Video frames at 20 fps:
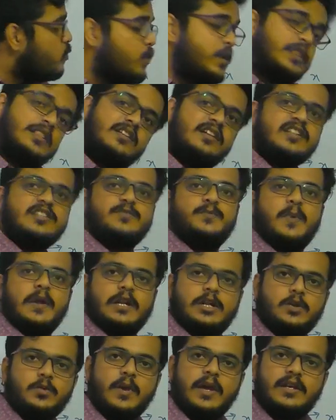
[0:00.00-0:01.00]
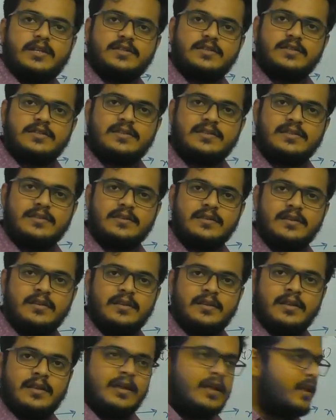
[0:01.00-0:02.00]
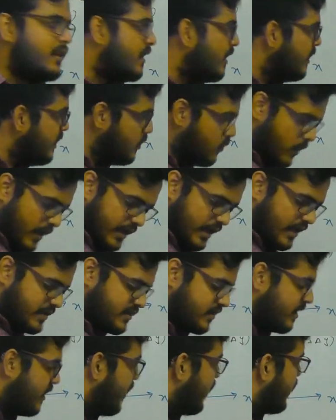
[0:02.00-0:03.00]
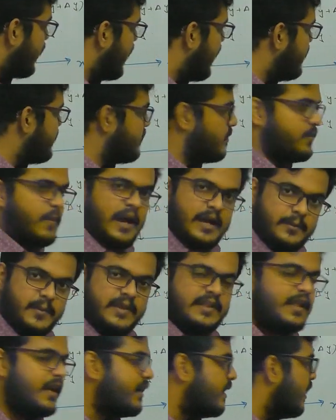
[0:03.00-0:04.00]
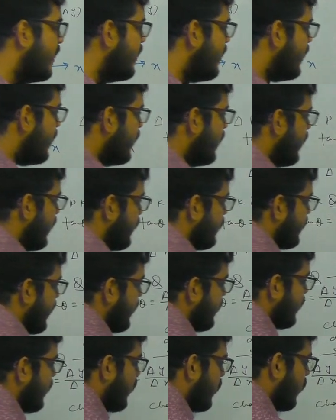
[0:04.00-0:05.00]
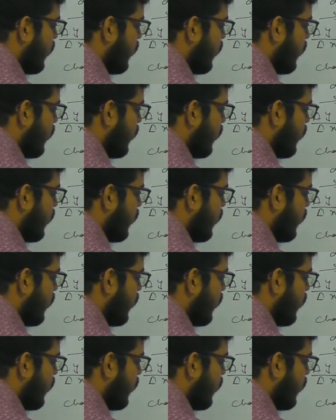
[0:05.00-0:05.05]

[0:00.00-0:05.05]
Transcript: with respect to x. Then you guys might be thinking, then